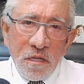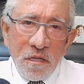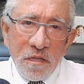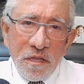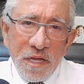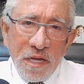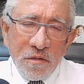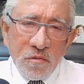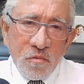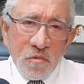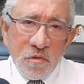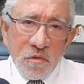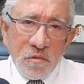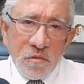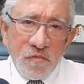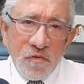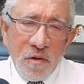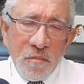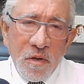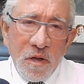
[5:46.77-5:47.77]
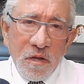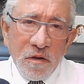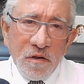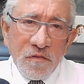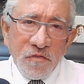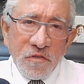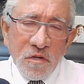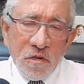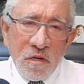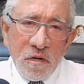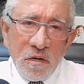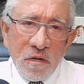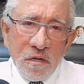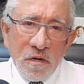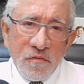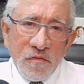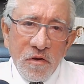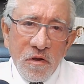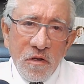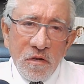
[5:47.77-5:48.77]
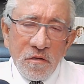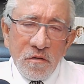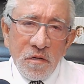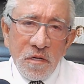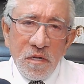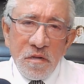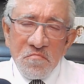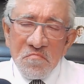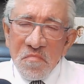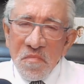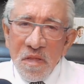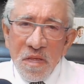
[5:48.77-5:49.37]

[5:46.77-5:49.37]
that were from out of town, out of country.